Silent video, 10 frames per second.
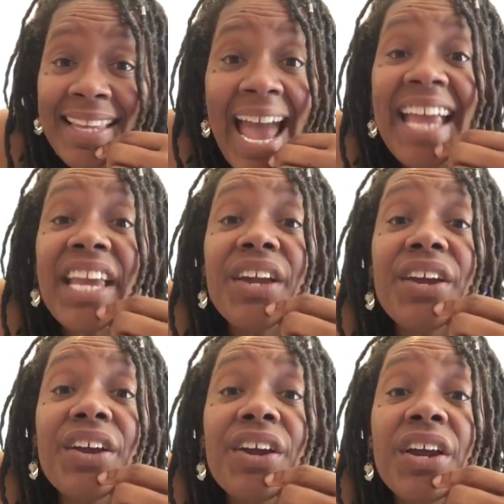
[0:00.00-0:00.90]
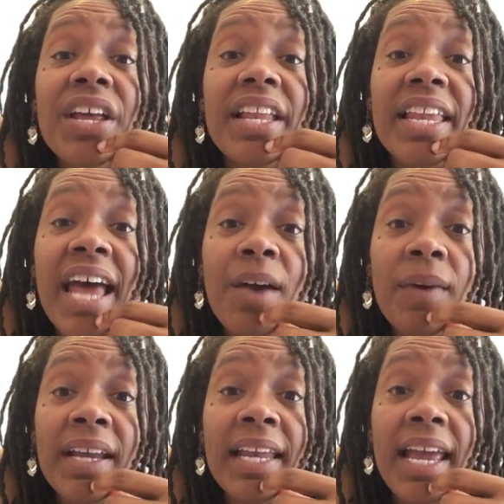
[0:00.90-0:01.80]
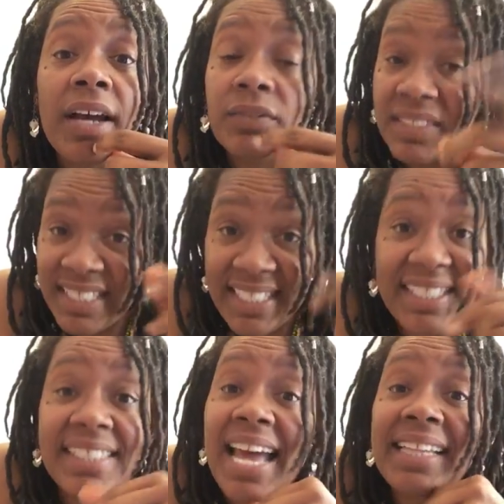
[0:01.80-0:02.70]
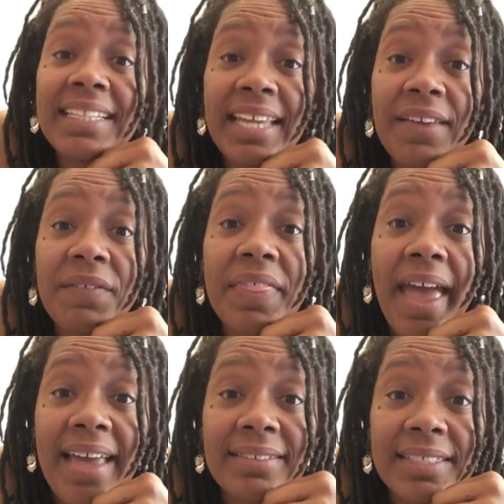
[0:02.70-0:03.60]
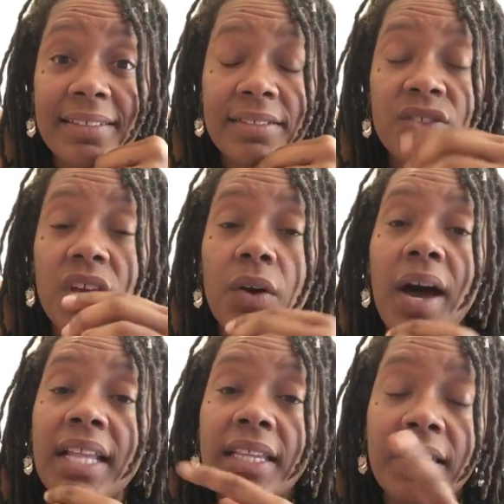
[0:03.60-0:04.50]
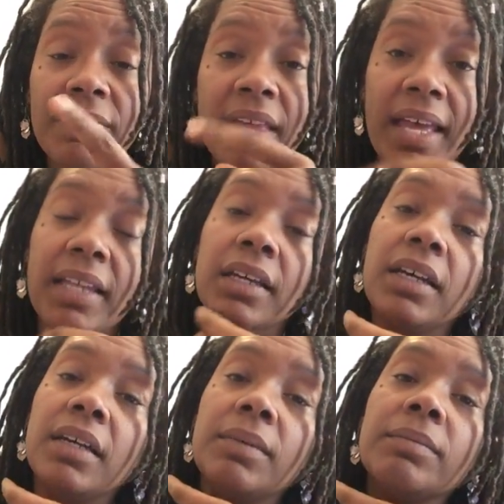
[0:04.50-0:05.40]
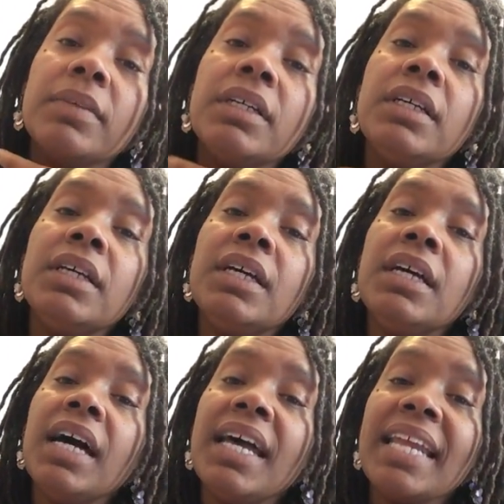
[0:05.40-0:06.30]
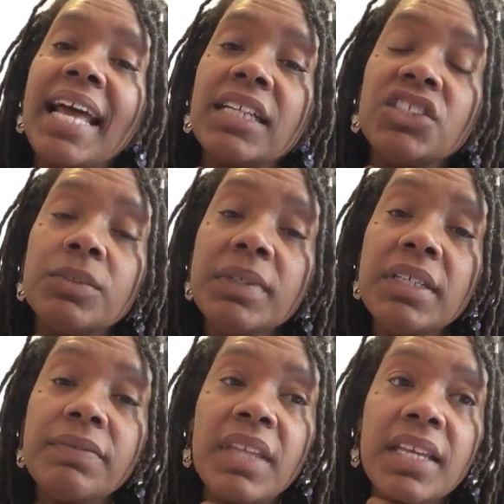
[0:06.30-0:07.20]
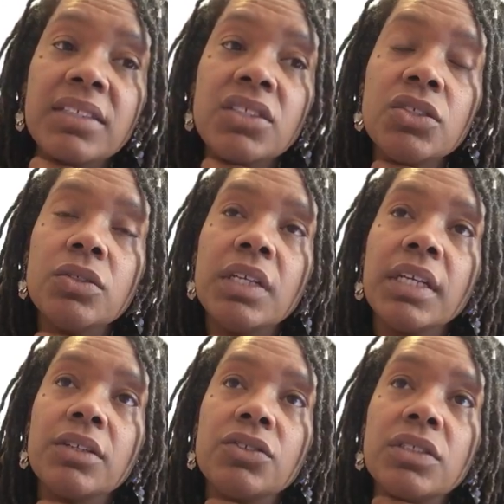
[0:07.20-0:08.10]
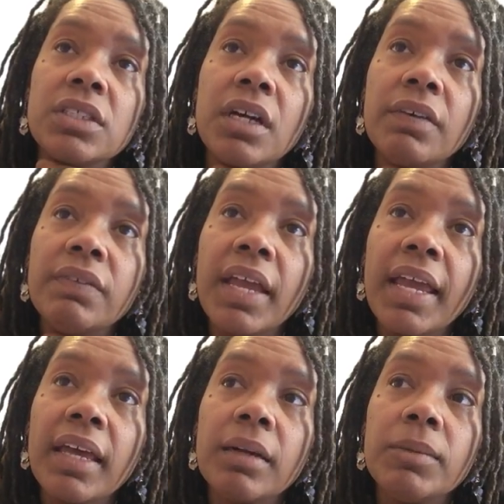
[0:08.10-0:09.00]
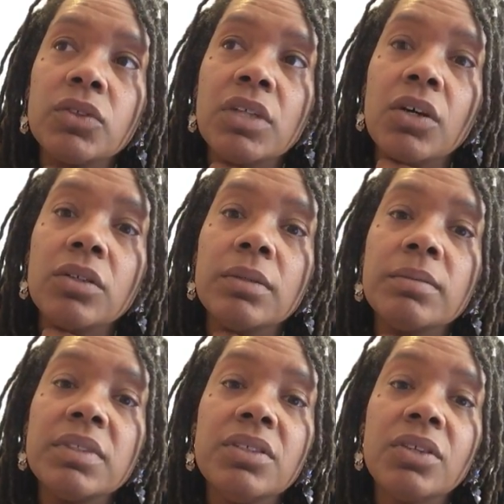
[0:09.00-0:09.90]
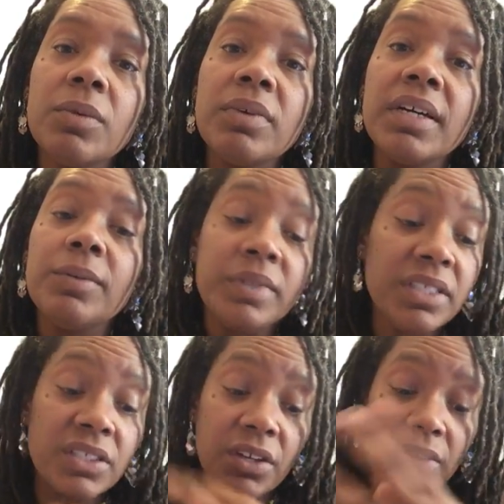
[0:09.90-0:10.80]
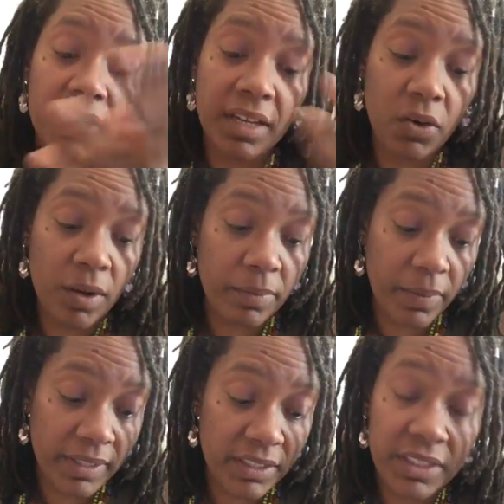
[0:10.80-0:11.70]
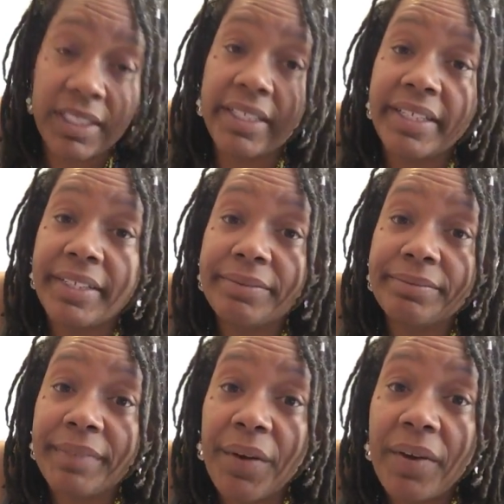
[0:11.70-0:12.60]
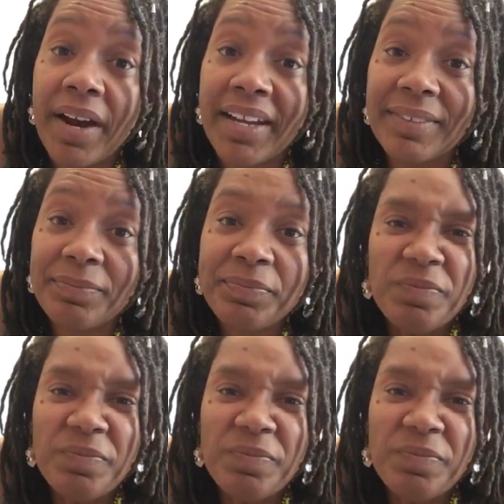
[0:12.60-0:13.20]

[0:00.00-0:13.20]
not here, not right now. This is not the day for that. So I love that analogy. We give thanks to the energy of the animal totems. You know what? We're just going to incorporate the chickadee. All right.